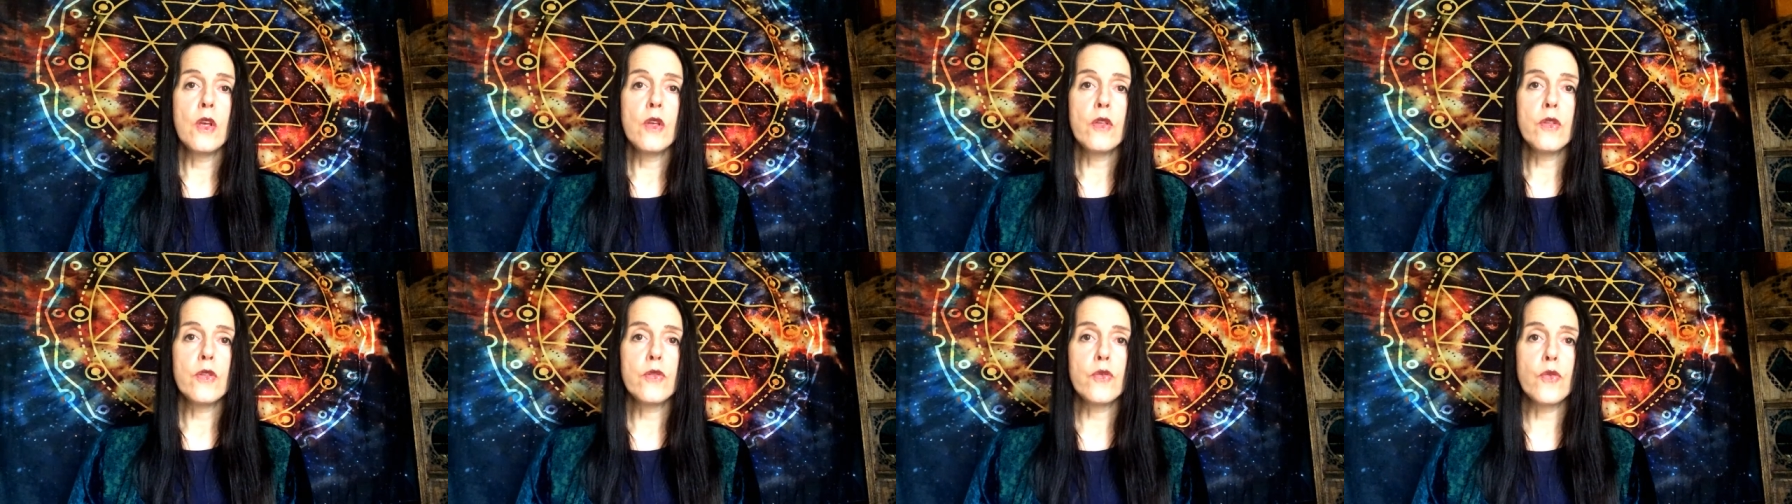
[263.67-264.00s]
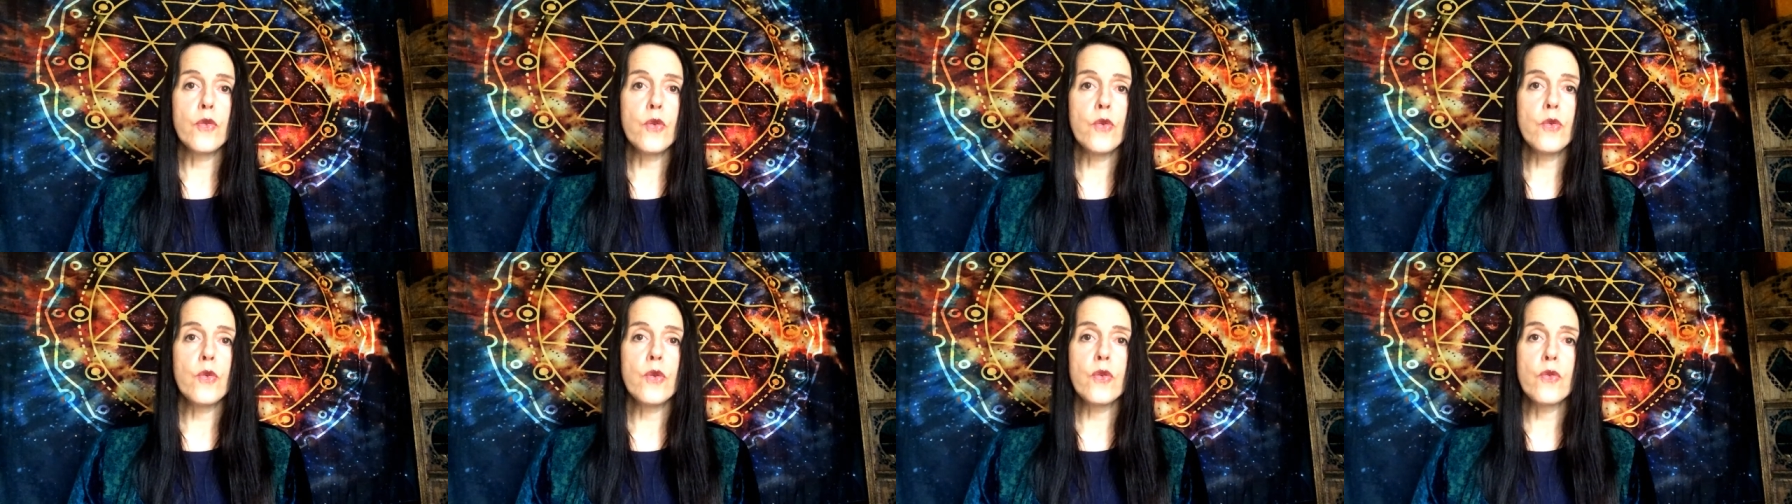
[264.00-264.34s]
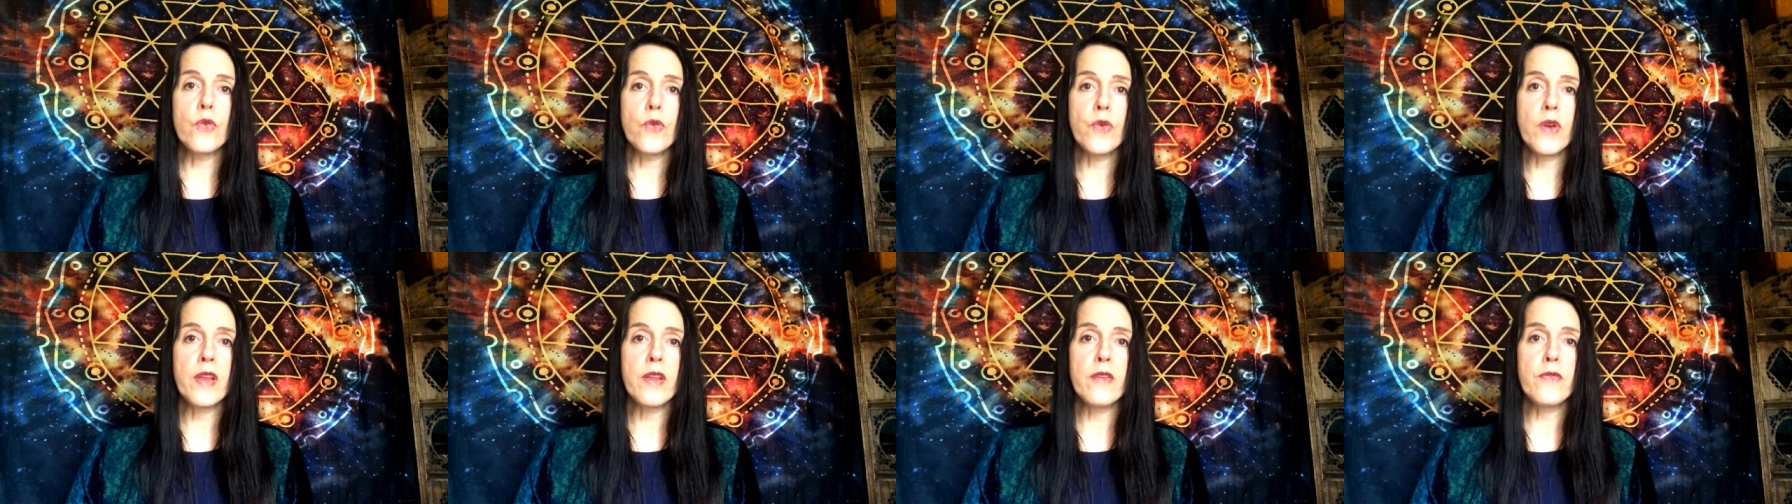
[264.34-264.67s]
through
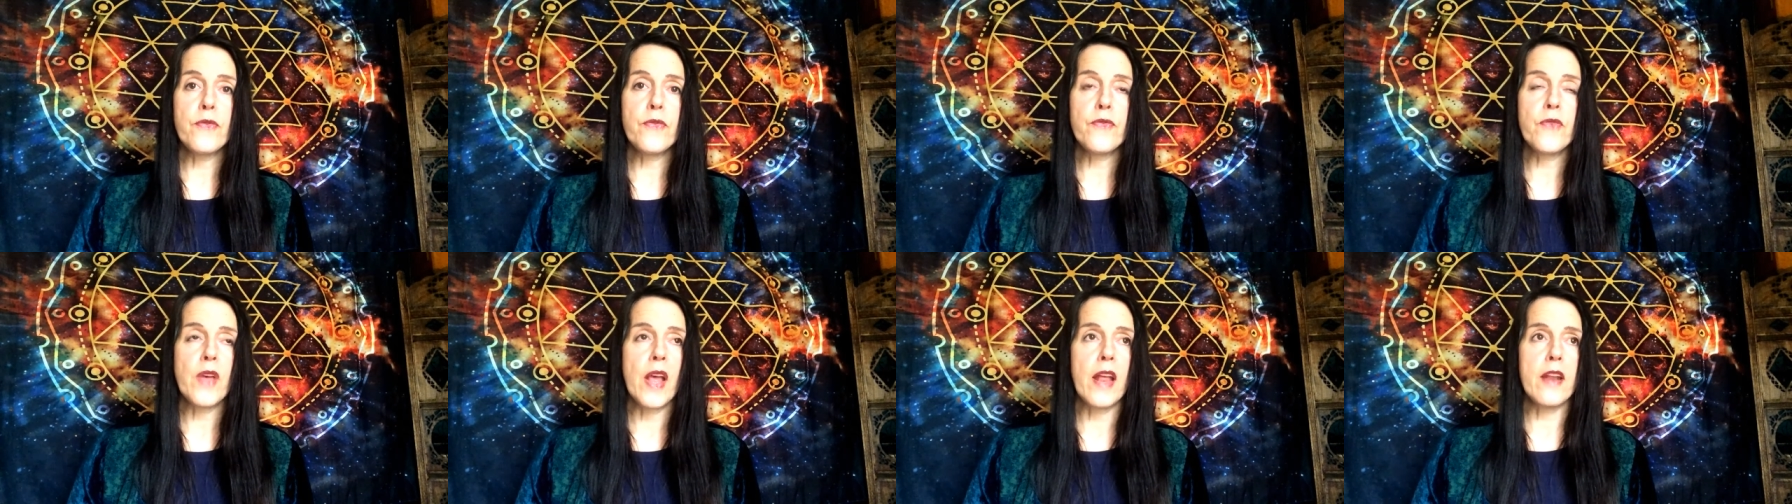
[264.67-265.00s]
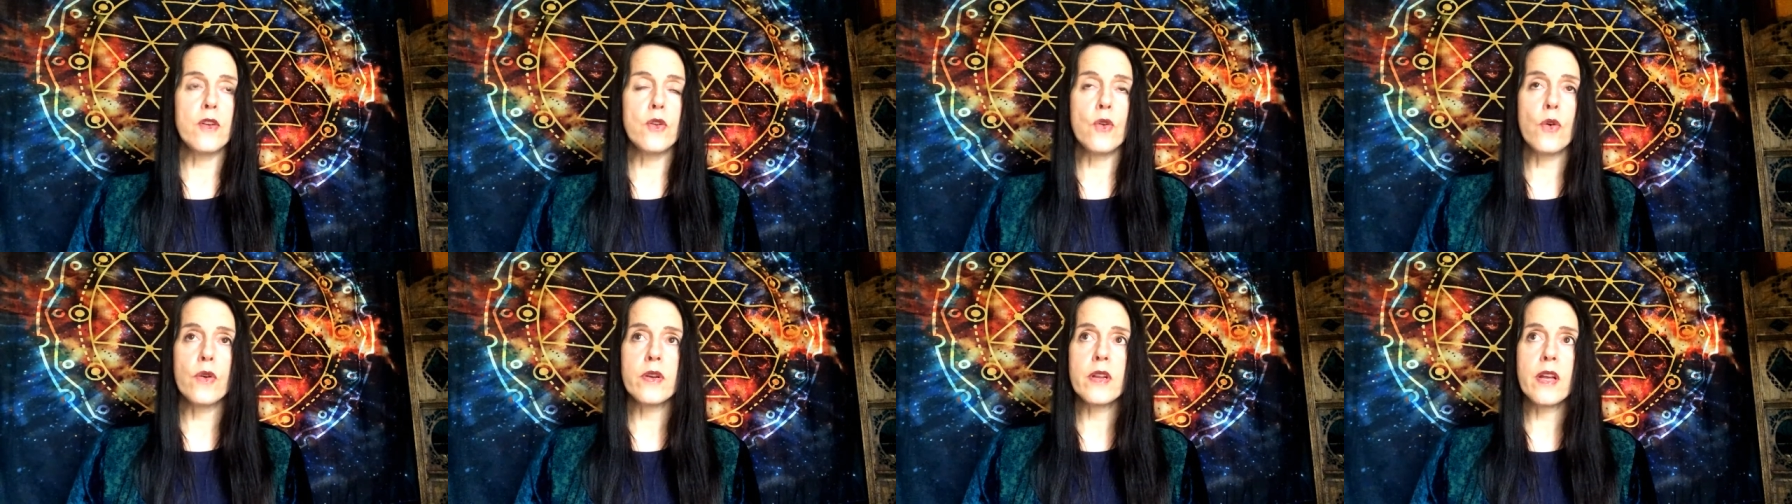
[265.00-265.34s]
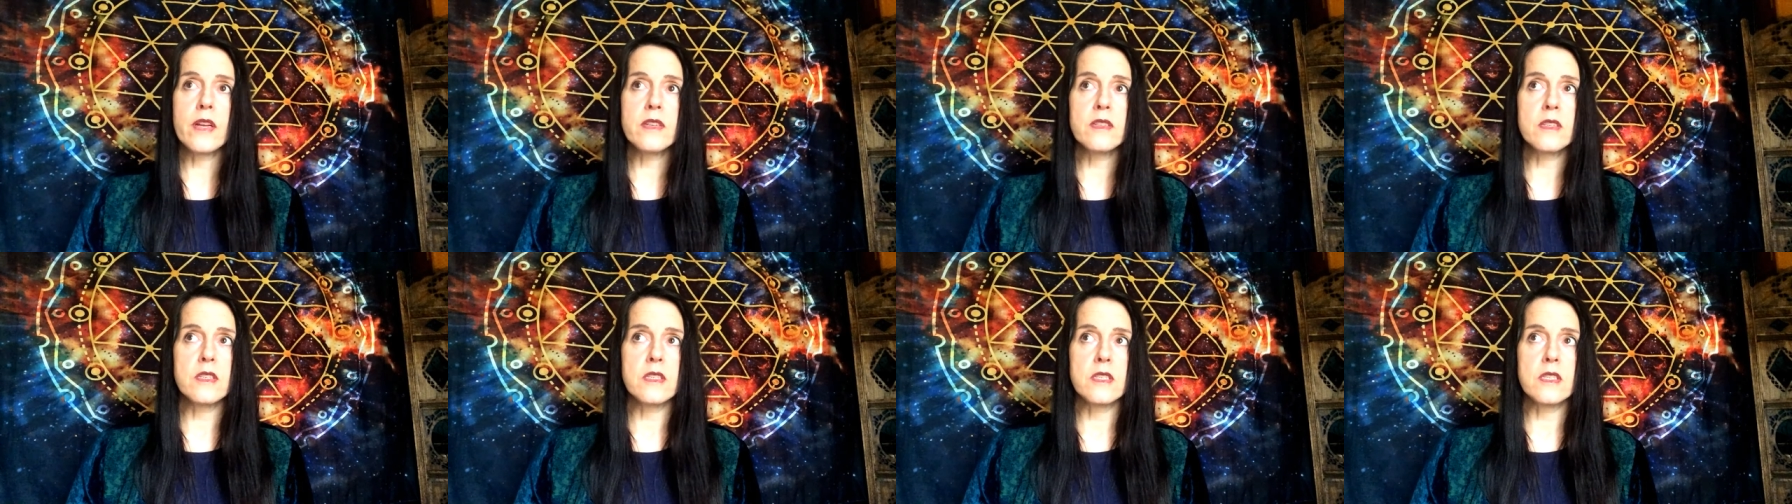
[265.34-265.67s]
grief and not
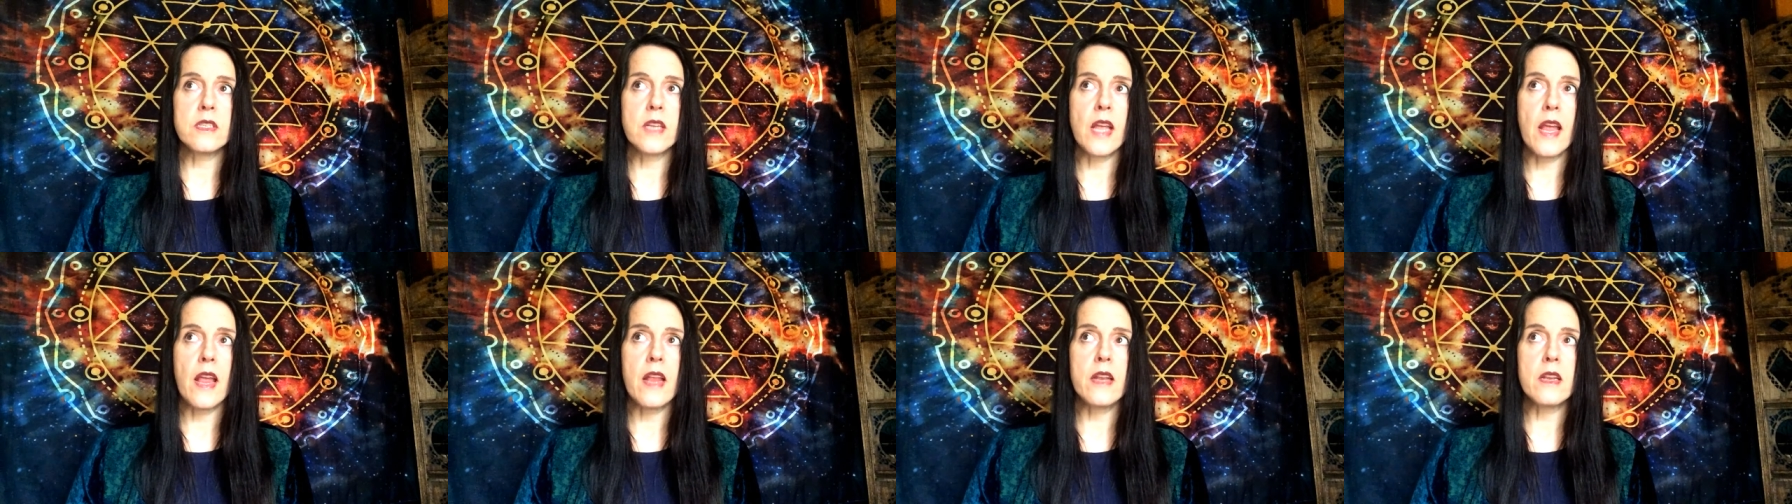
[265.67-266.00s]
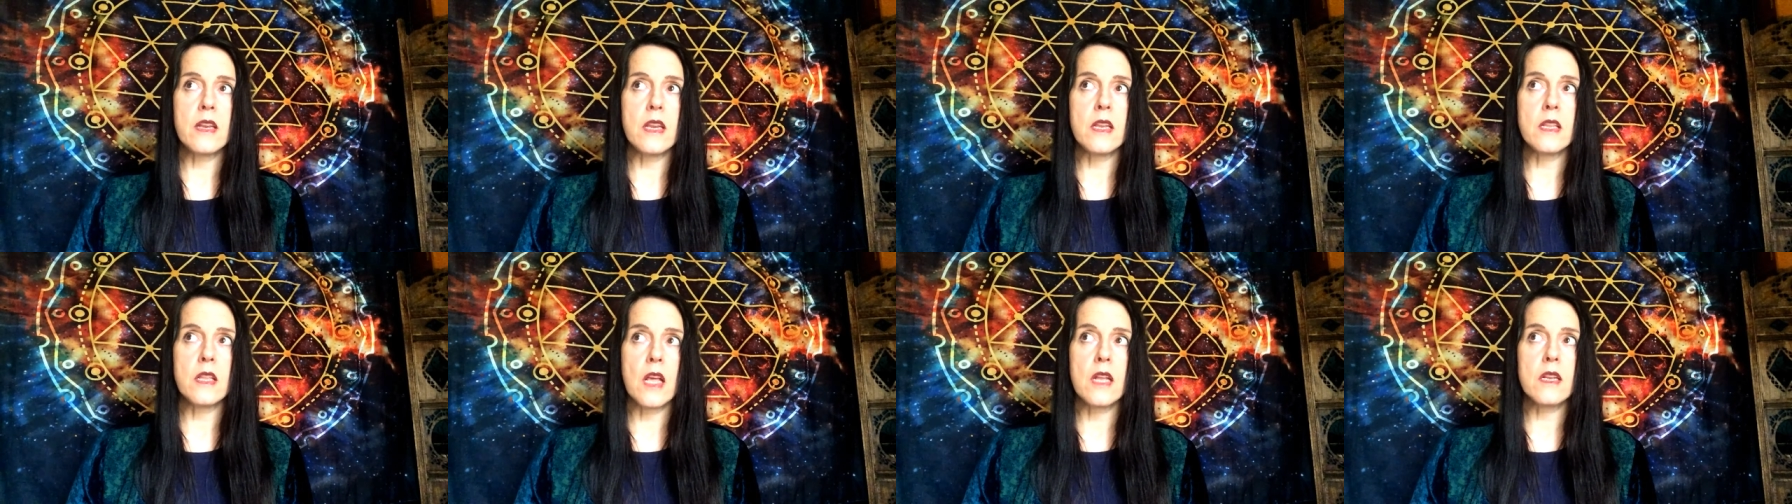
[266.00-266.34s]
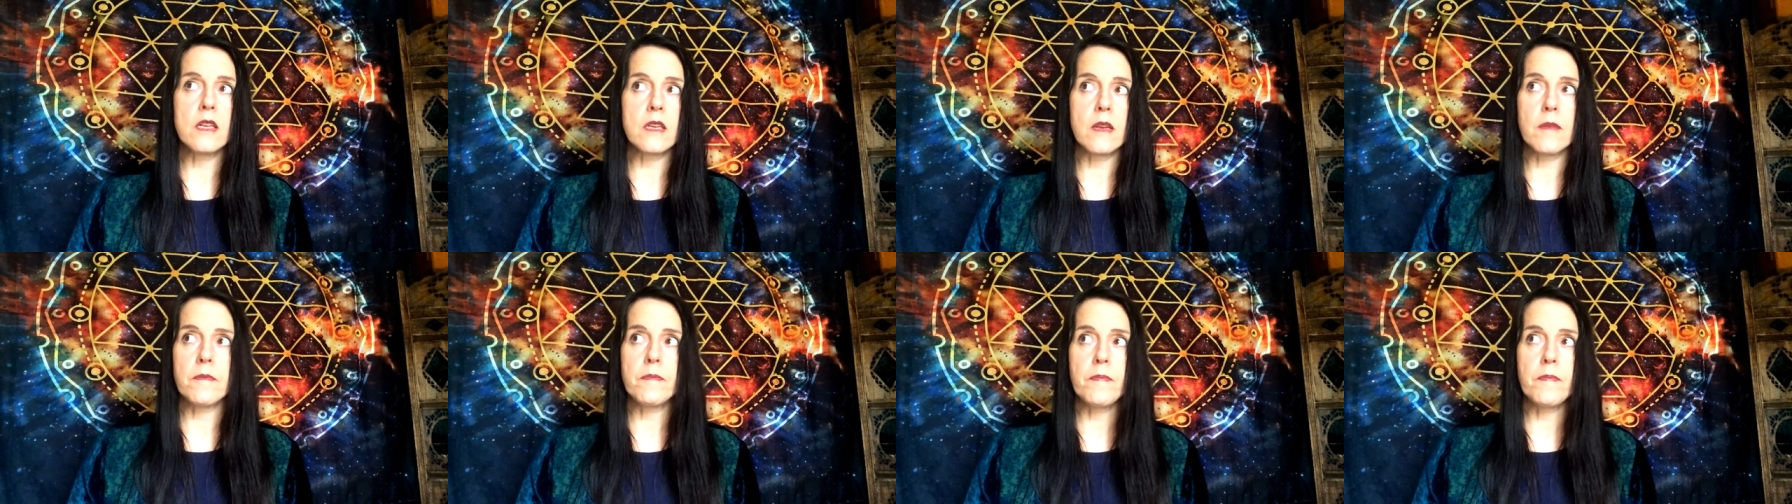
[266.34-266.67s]
understanding that